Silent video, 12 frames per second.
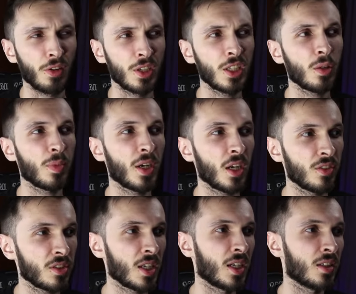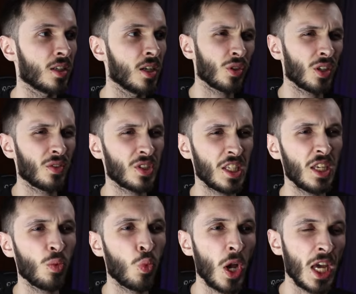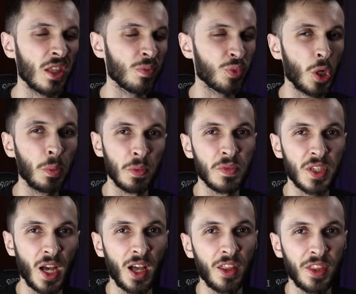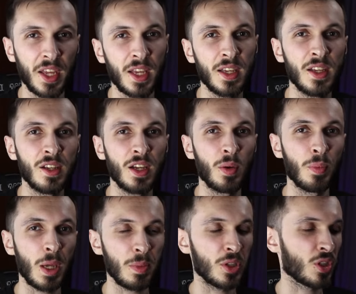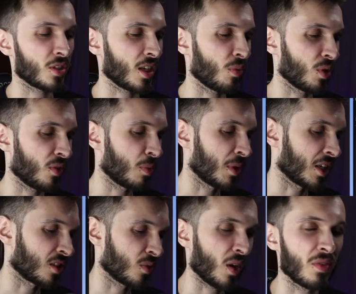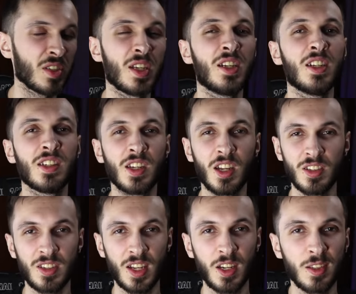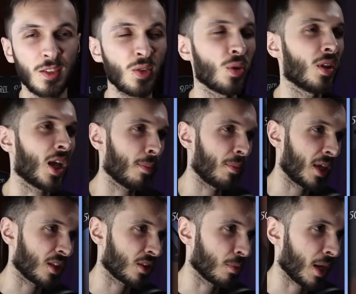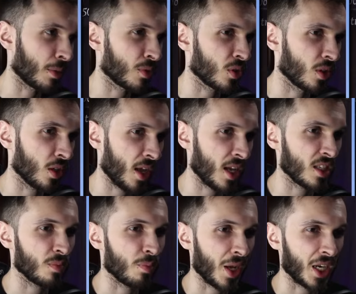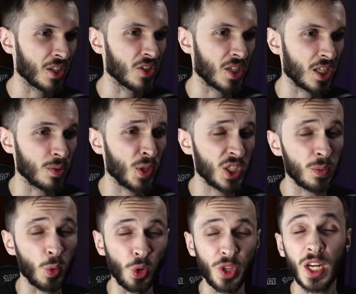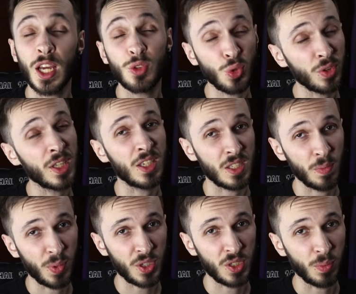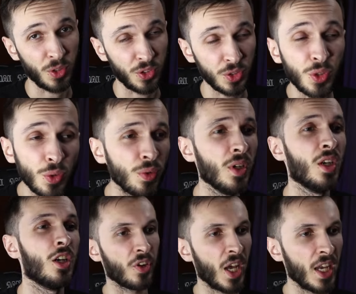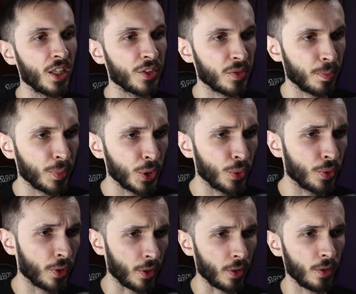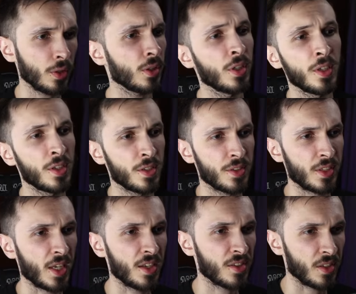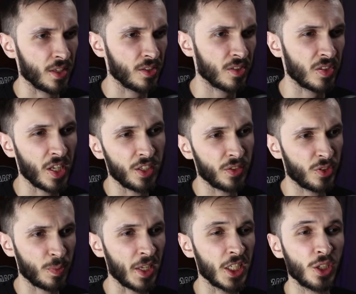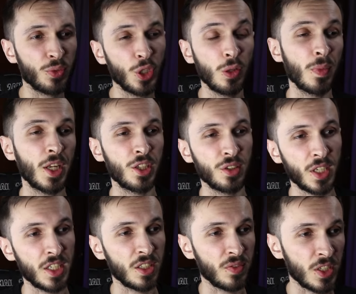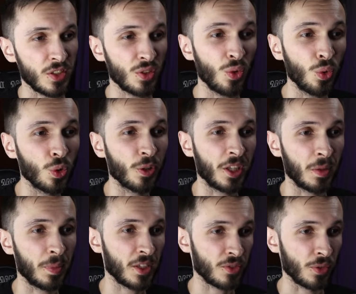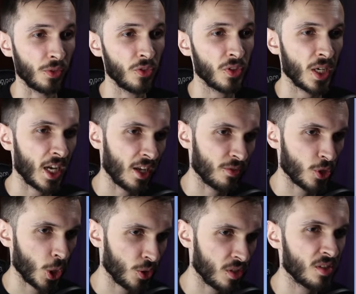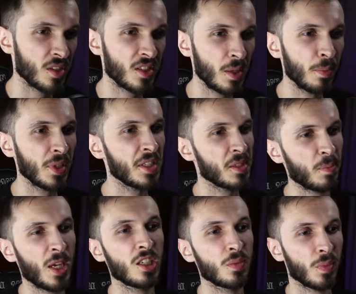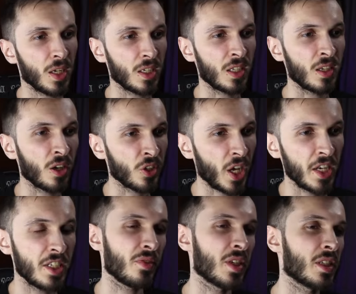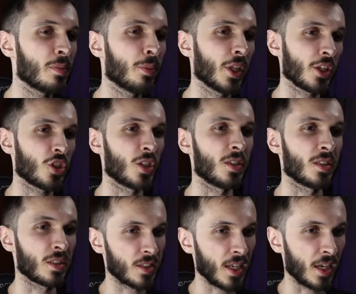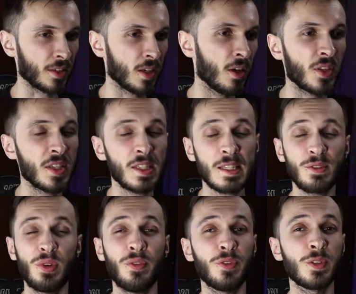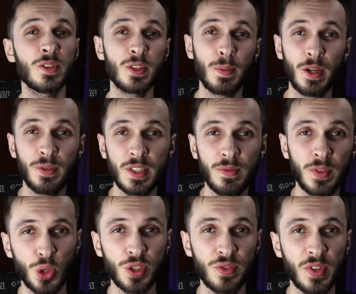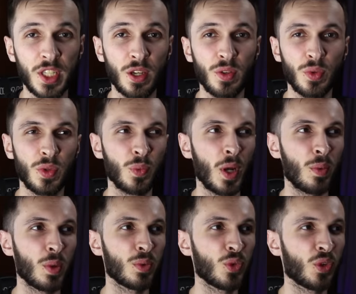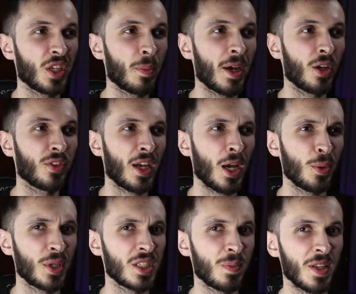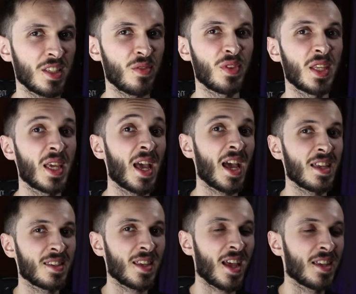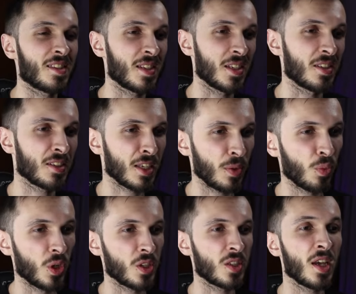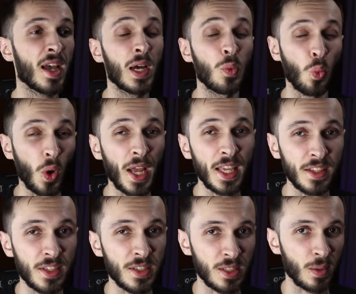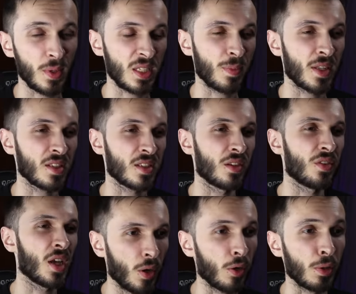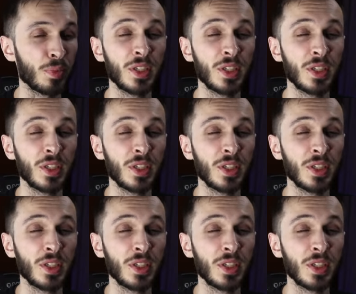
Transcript: are a little bit hunter sided to kind of see where the problems are there and maybe just get rid of it being survivor sided and hunter sided at all and make the maps as balanced as possible that I do think is impossible to do. Violet Blue cur says, instead of spending real money on IDV's cool looking pixels, I have chosen to simply spend money on IDV's plushies instead. So this is in reference to my recent shorts video where we were talking about how expensive the SS tier skin was and why it is so expensive. Oh, I